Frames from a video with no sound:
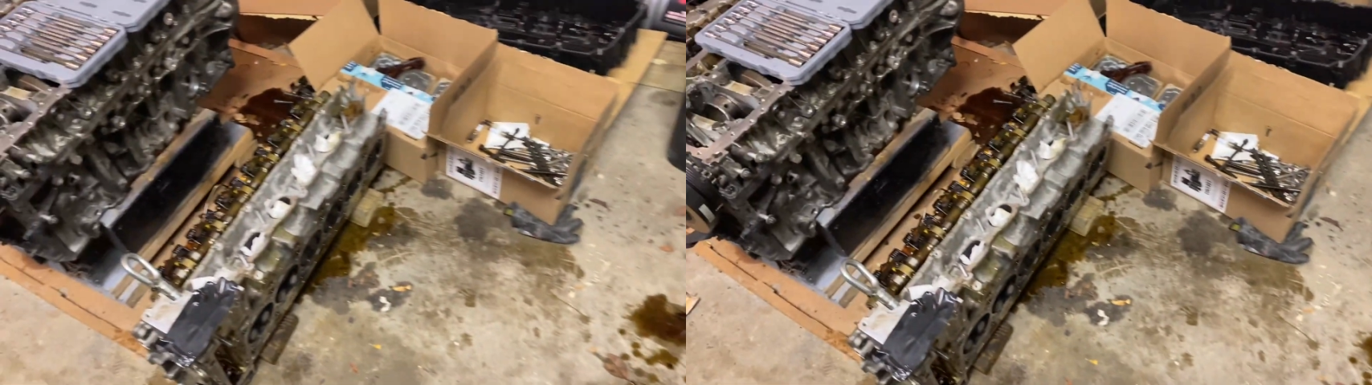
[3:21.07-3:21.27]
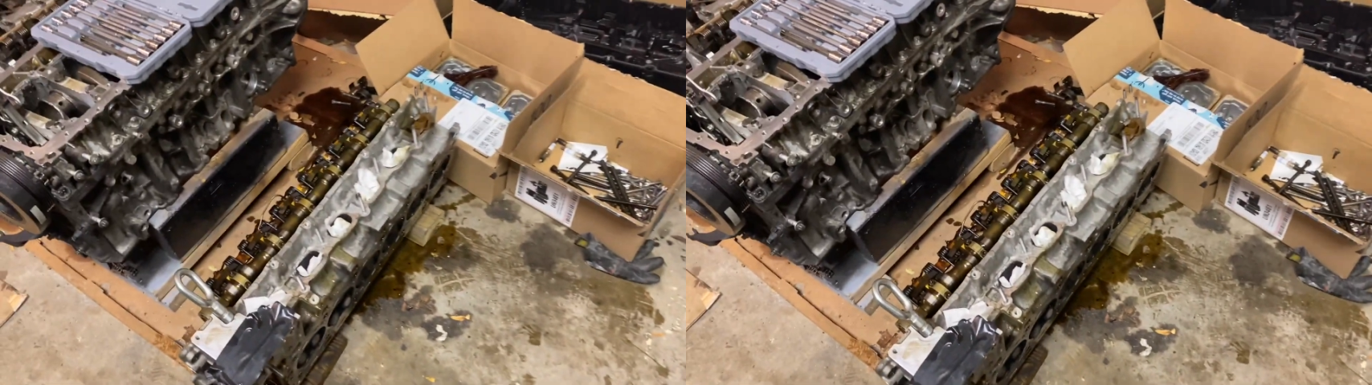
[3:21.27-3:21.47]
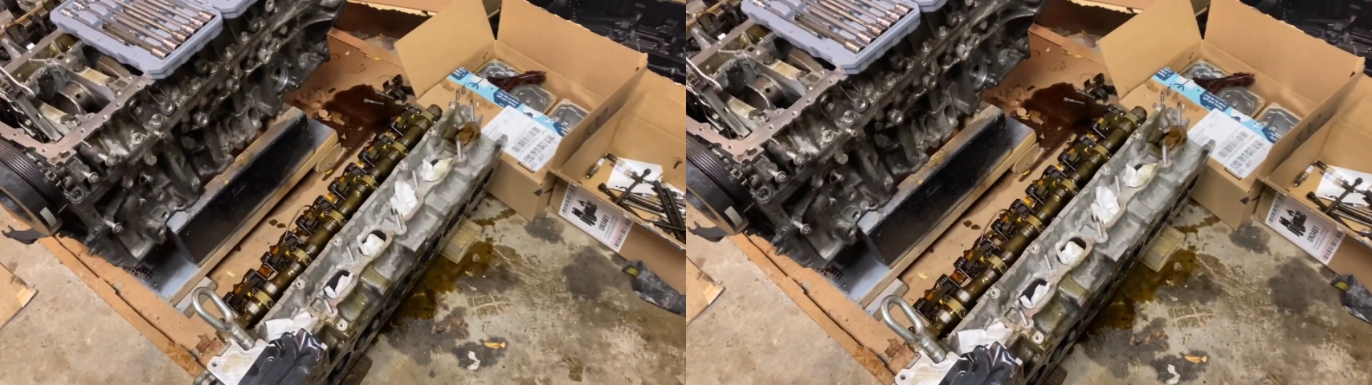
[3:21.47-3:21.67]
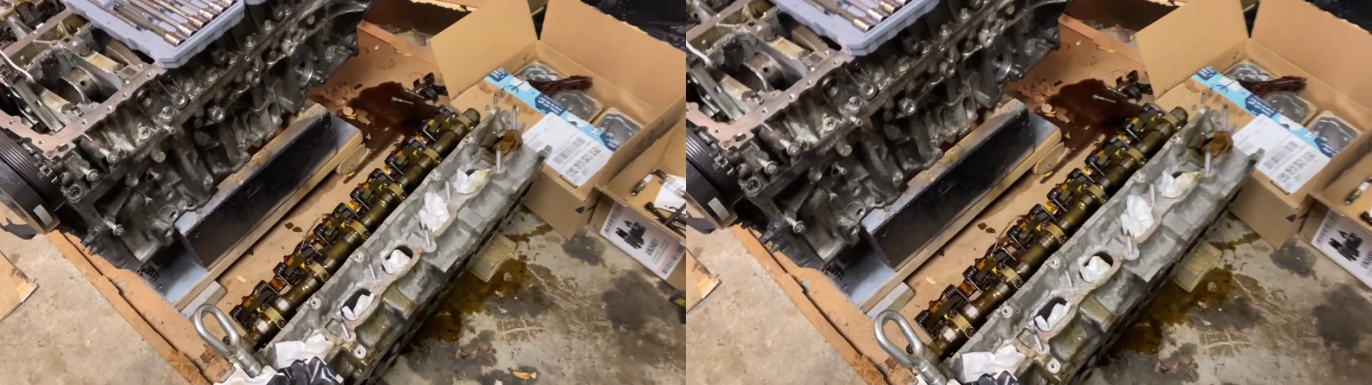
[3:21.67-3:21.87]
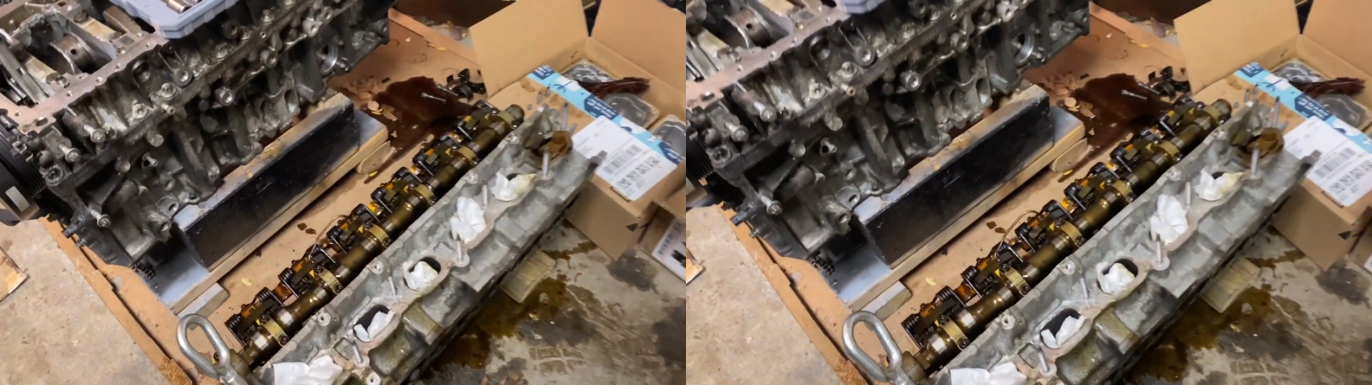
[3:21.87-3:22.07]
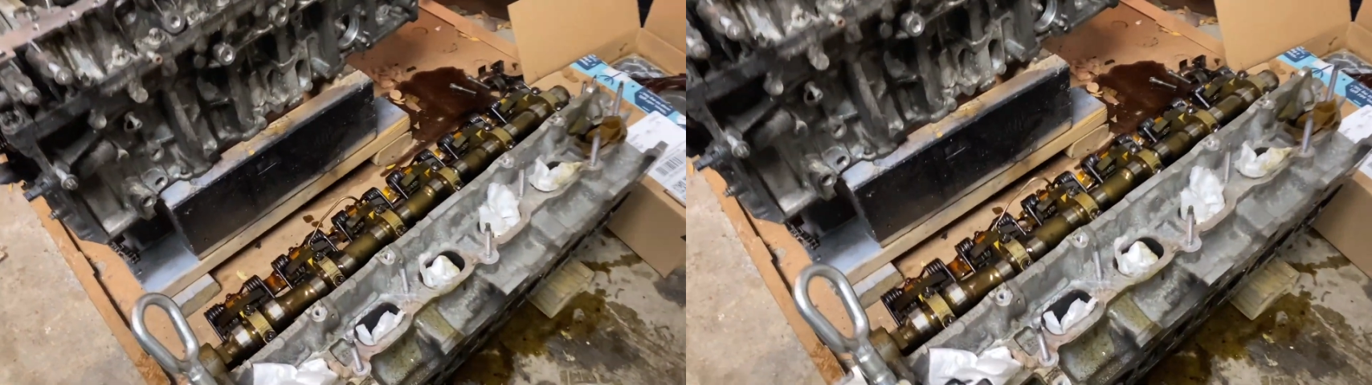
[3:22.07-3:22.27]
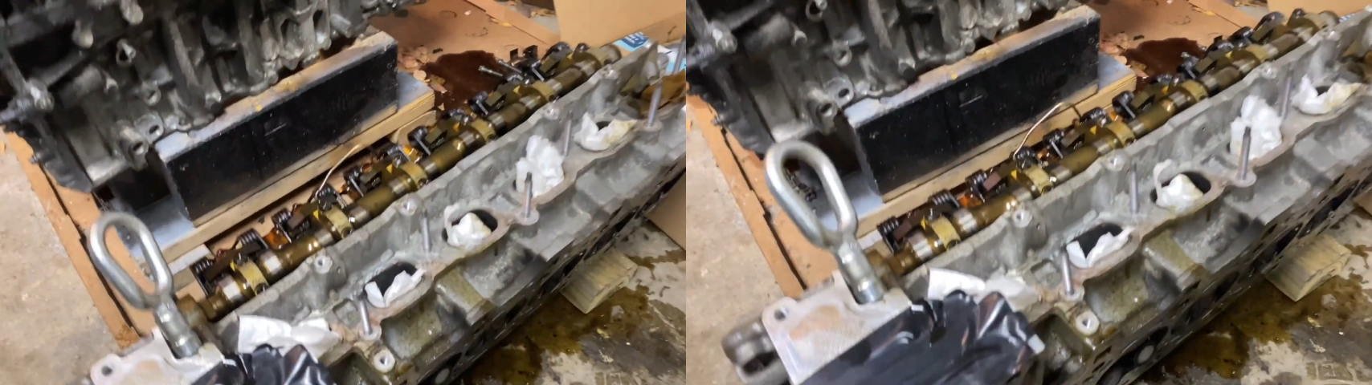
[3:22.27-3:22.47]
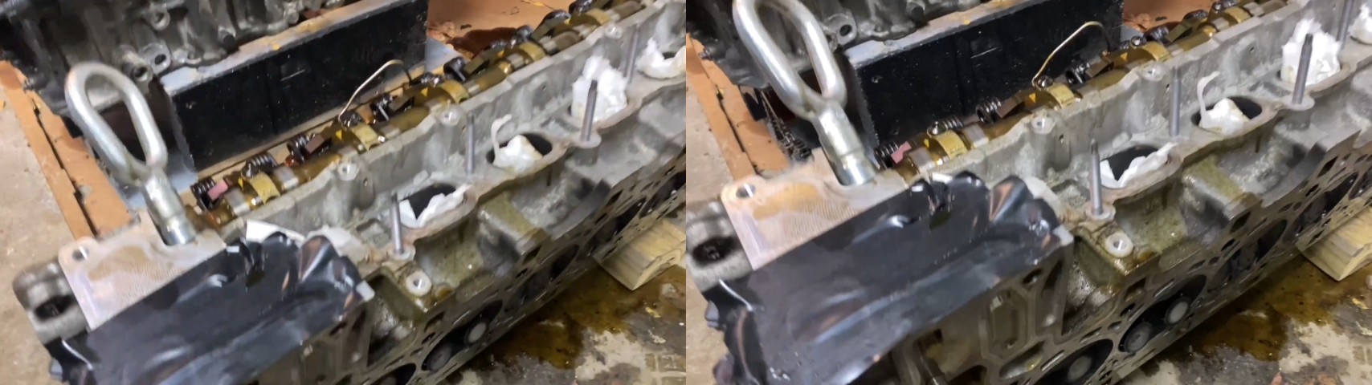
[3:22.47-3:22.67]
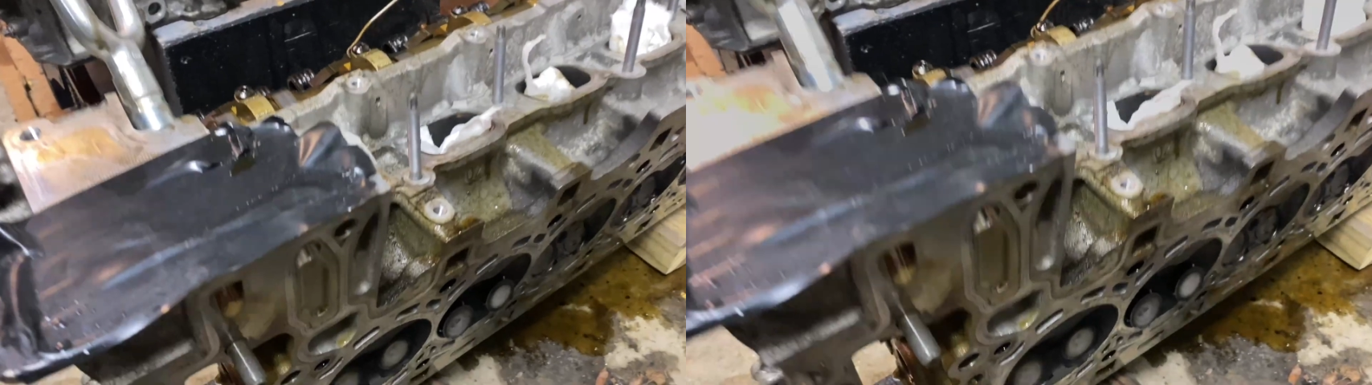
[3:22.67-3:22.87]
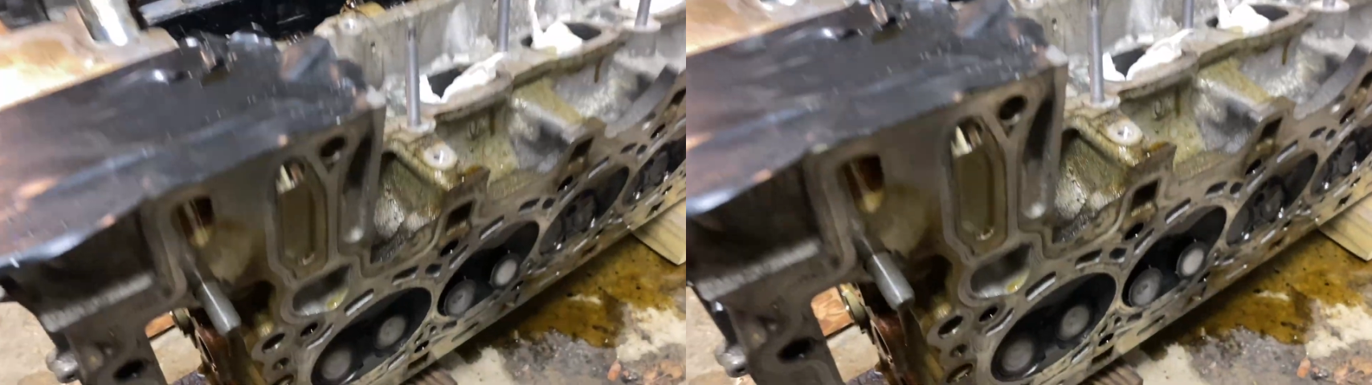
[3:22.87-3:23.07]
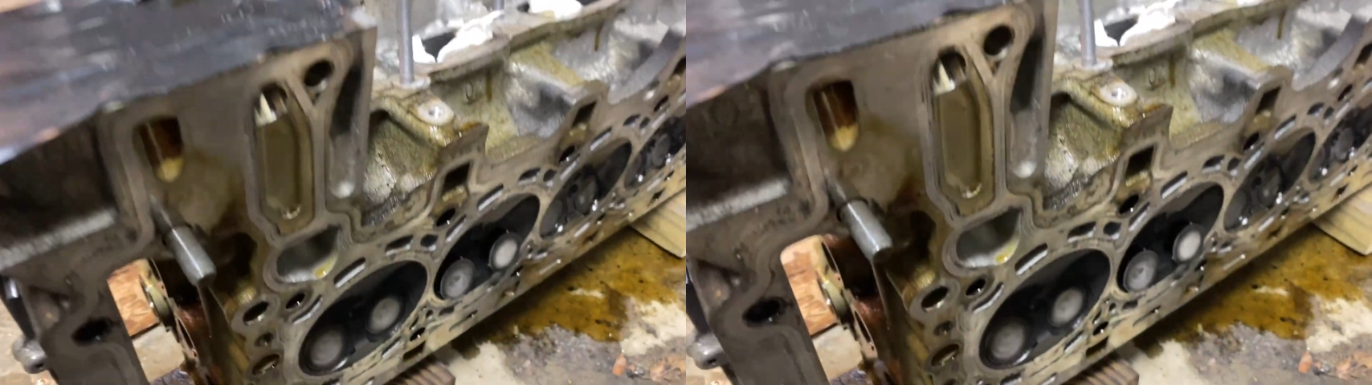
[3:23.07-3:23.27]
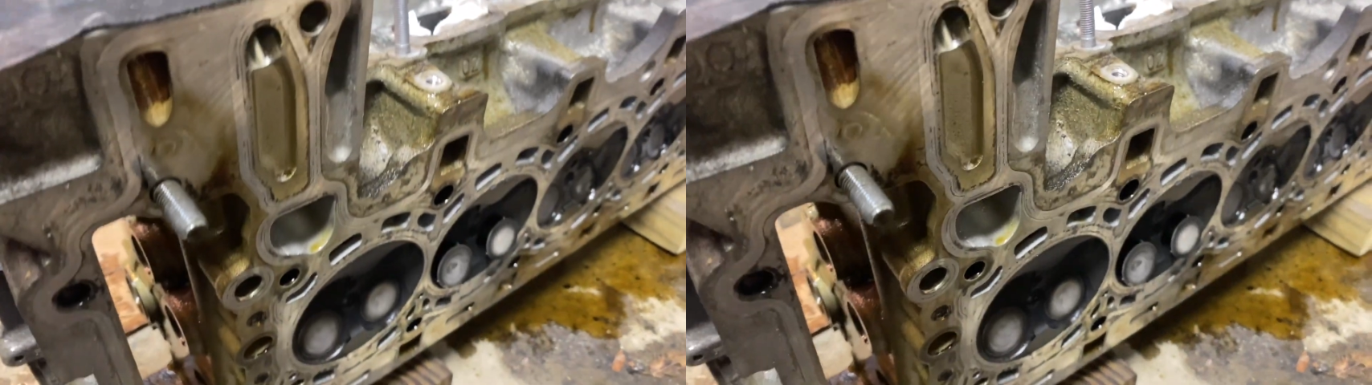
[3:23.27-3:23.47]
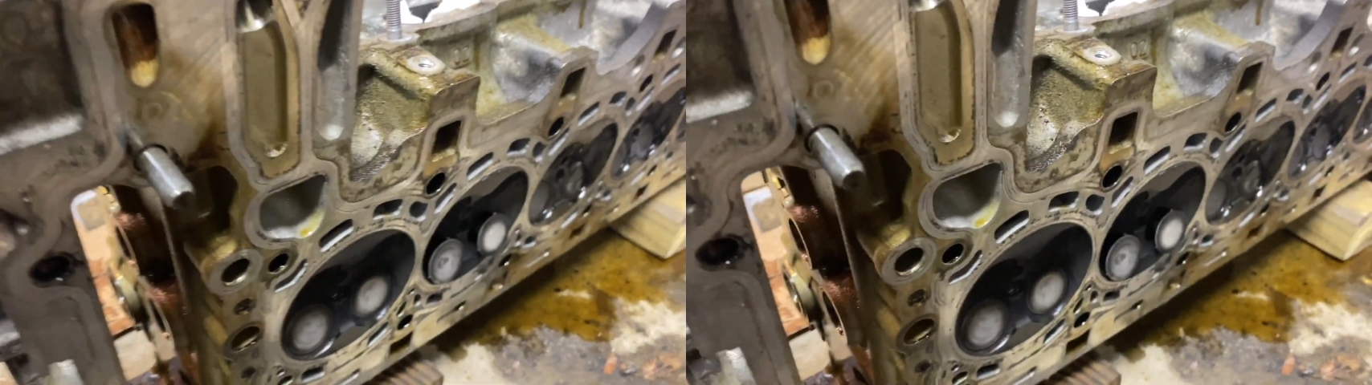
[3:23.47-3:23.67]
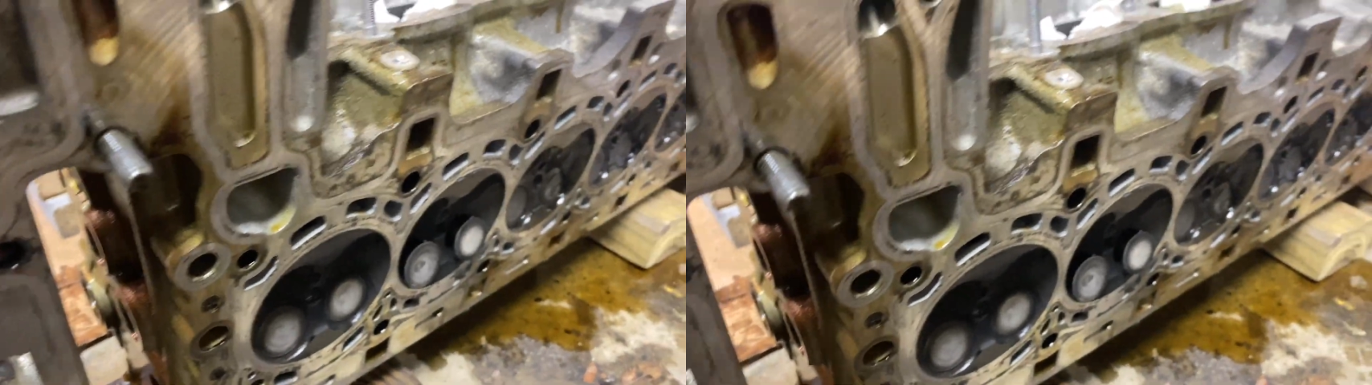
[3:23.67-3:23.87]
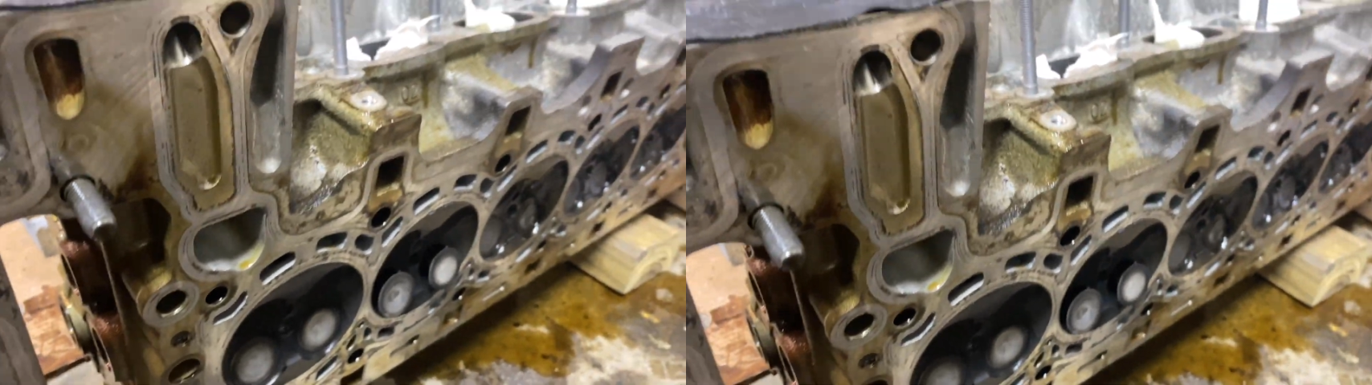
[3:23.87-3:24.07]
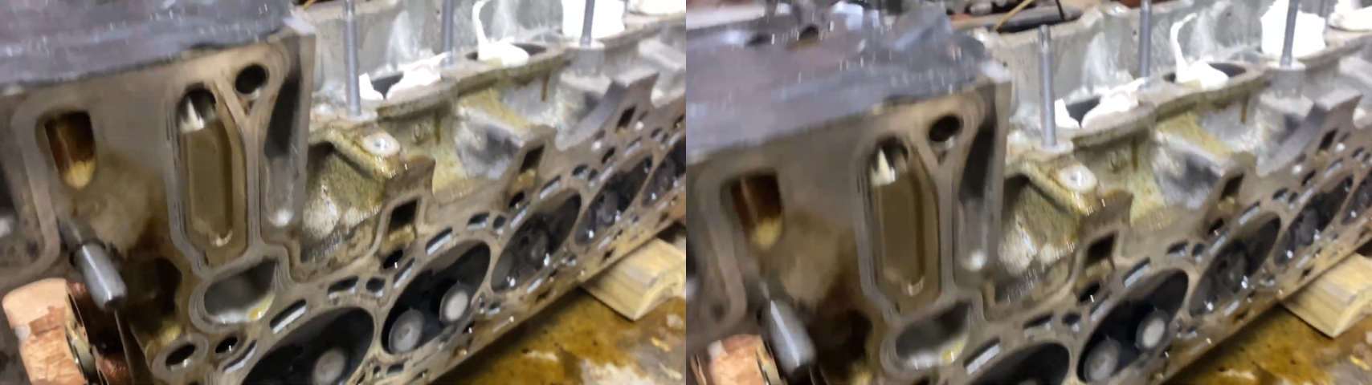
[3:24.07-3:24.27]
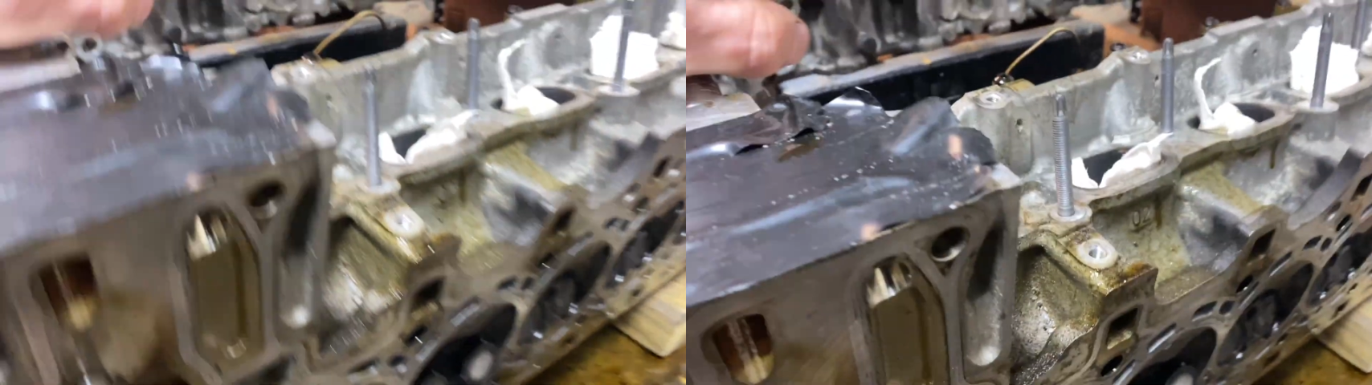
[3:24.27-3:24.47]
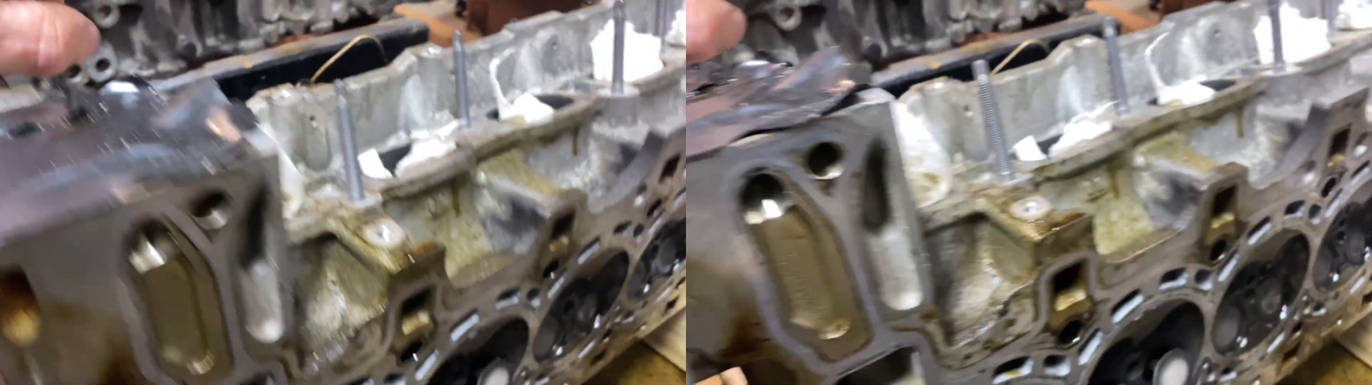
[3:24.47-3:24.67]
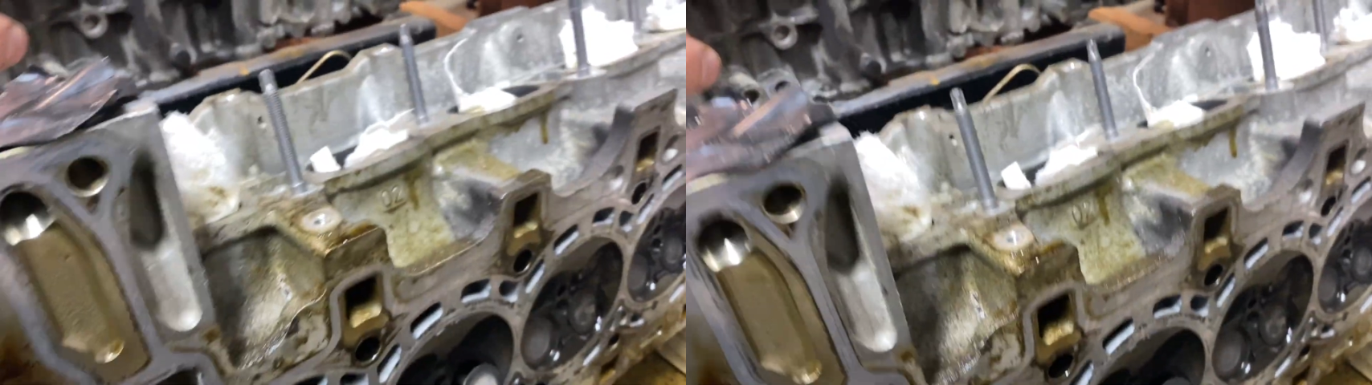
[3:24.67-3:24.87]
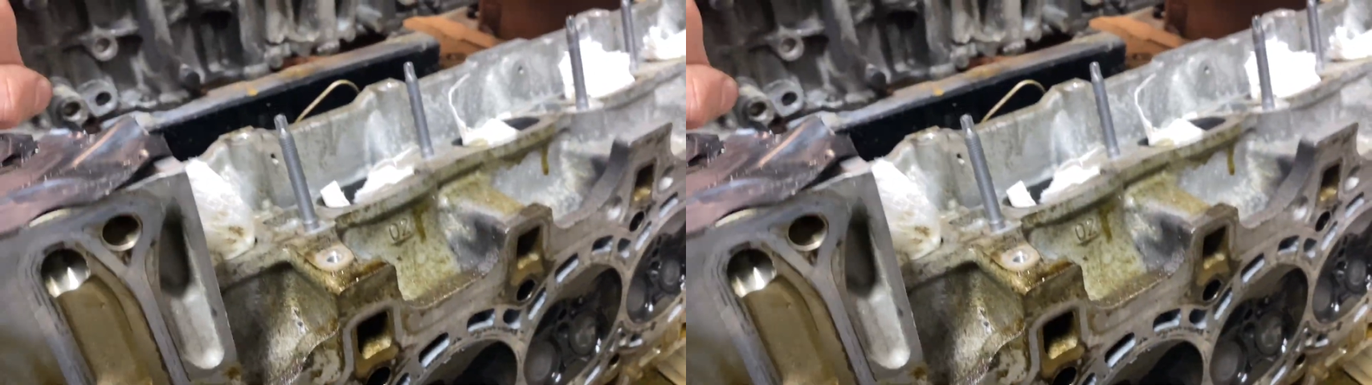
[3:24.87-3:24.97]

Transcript: No face is visible, so there are no lips to read.